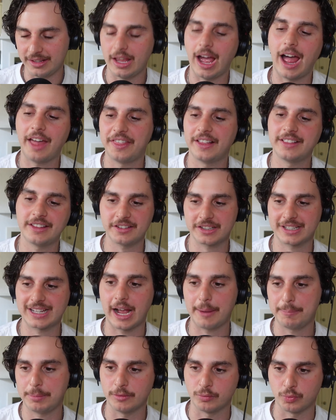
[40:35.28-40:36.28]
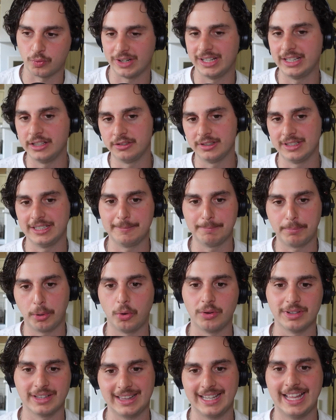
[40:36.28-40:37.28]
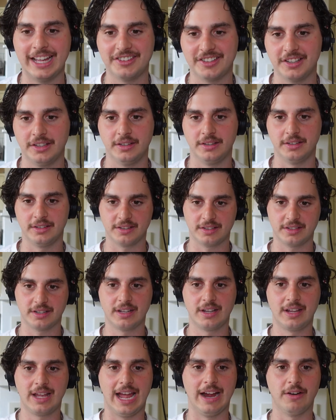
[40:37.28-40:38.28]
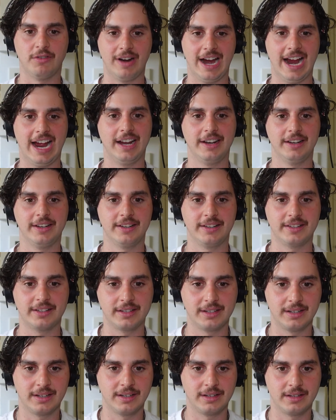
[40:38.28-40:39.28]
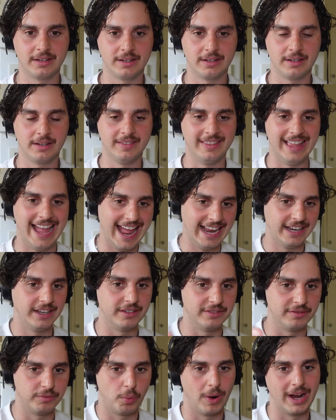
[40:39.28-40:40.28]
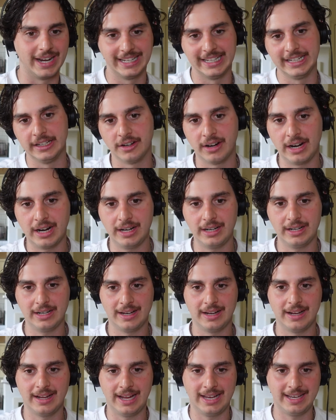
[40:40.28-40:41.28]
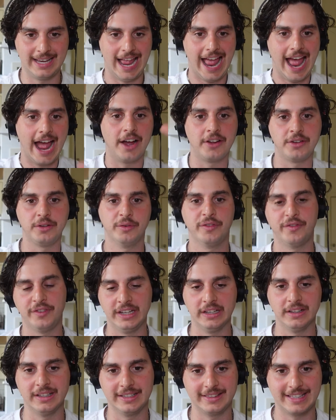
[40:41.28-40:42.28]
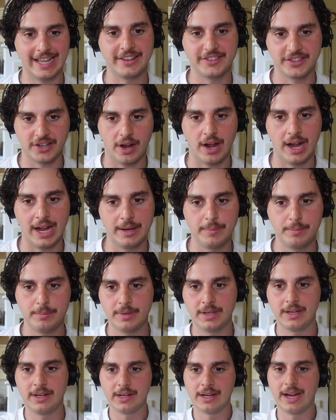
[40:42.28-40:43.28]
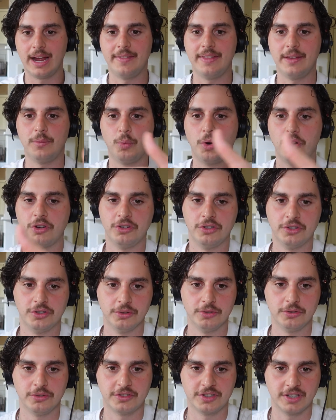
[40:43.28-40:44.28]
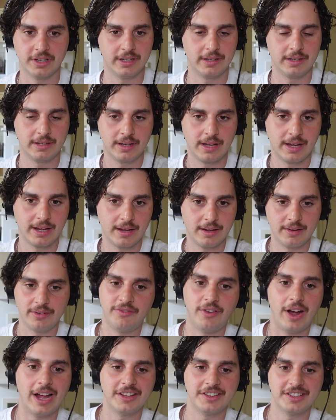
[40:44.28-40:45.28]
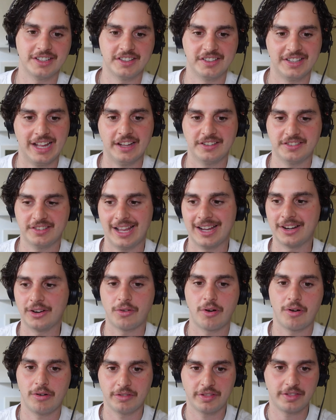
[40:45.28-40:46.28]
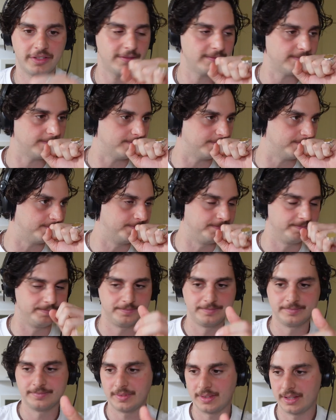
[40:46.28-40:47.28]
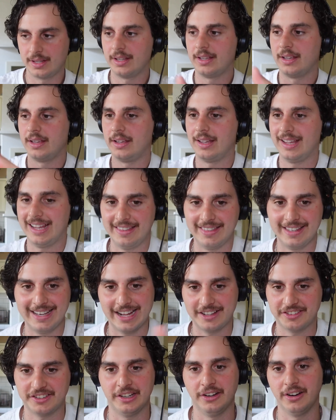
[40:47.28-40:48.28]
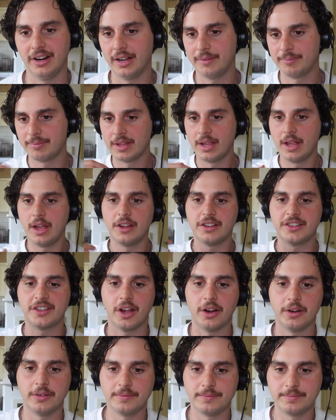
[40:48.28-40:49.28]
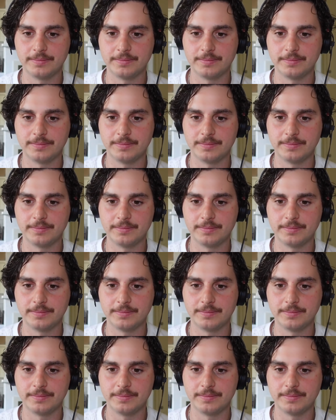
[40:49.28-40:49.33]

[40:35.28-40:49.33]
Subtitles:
think there's a couple of really, really important lessons around the end of one era and how you feel at that time, and then what you do to find success and growth in the next era. So